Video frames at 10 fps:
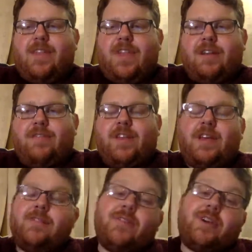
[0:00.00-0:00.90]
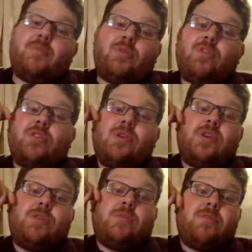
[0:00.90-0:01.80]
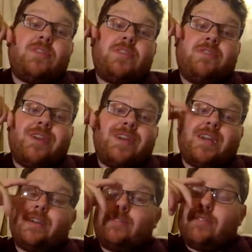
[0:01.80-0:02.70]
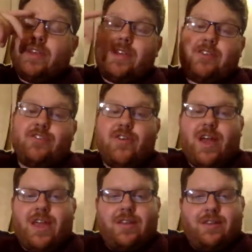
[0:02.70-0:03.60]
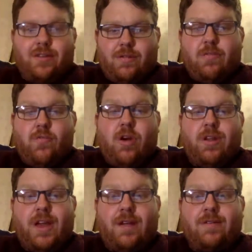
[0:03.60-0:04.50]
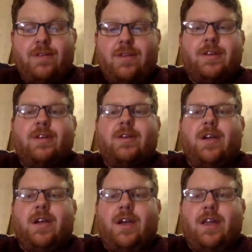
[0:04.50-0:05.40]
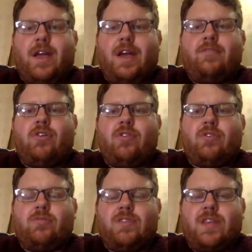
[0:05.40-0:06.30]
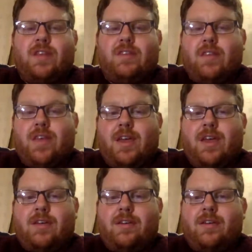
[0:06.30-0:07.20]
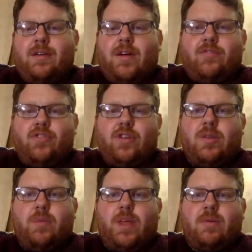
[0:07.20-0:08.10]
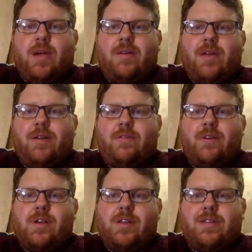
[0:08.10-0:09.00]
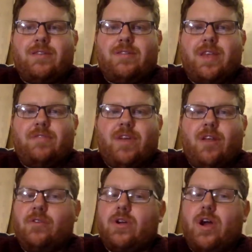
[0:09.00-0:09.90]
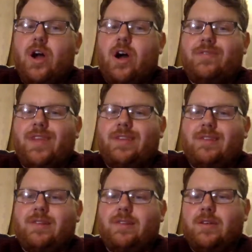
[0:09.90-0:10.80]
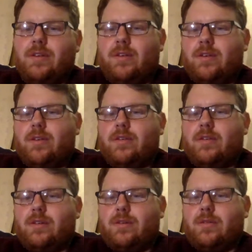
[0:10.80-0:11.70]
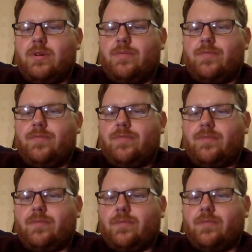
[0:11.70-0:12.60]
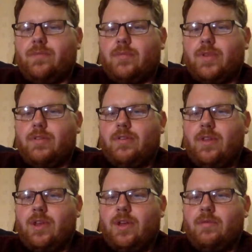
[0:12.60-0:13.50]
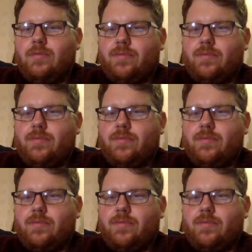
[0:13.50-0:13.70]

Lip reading: Thankfully, I'd put 2 cucumbers in the greenhouse in a tray to rot down, and I have got some seeds in there. I've just got to pick them out now and see if they look half decent. So So there you go.